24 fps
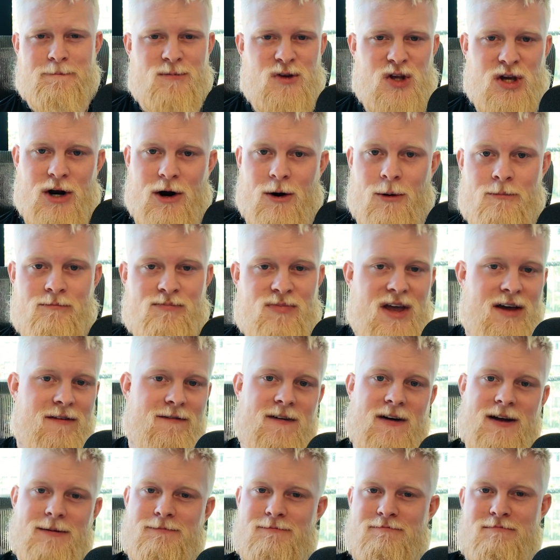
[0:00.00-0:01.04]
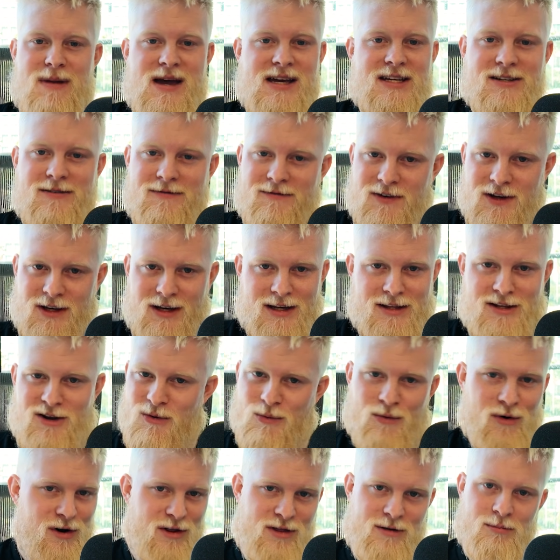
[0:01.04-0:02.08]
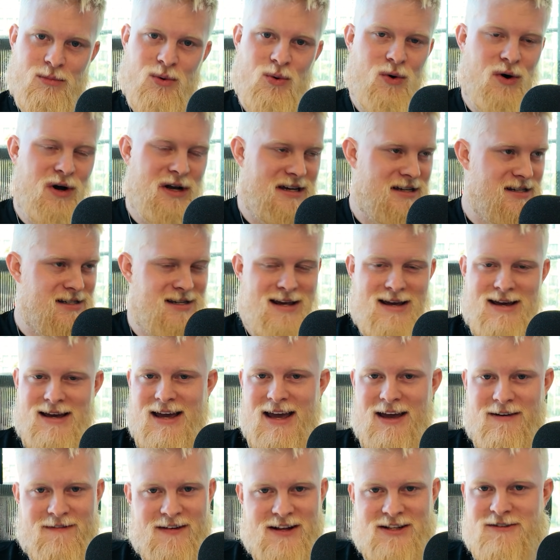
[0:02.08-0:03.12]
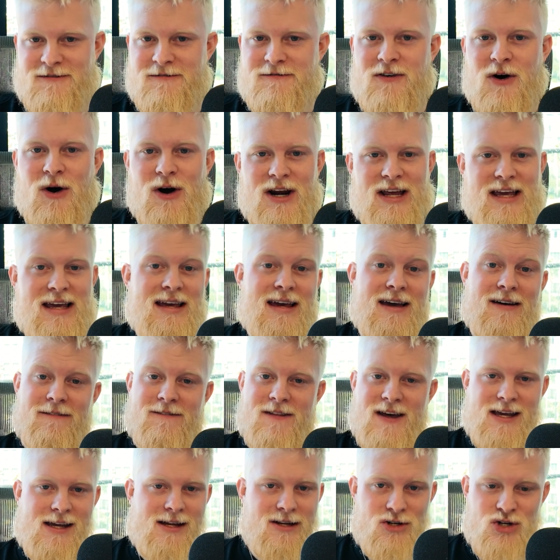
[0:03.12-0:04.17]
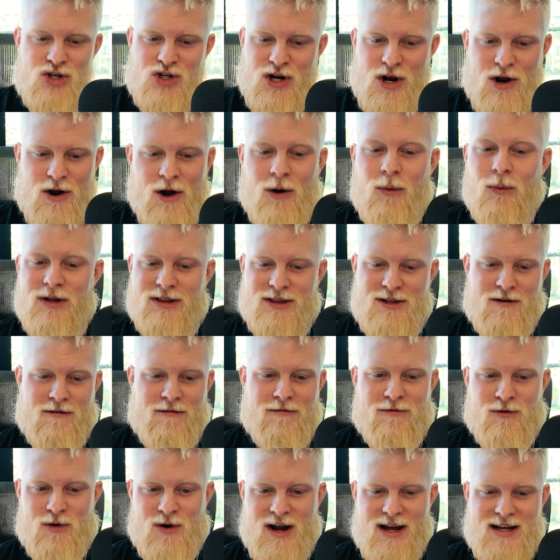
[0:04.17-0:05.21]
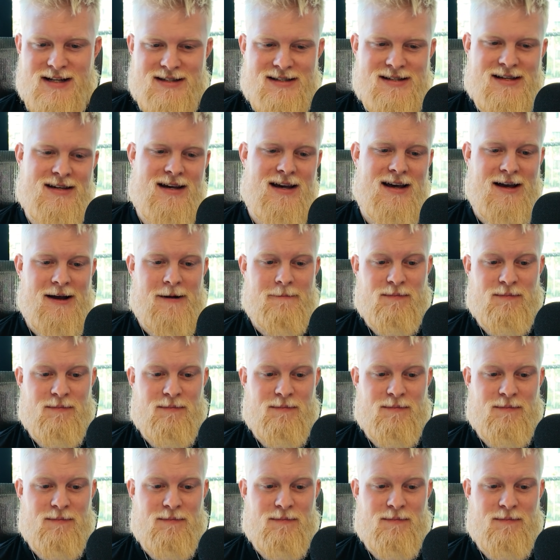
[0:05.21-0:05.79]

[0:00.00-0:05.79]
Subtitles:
If it makes them feel like they're one of the boys, if it's funny, if they can share it with their friends.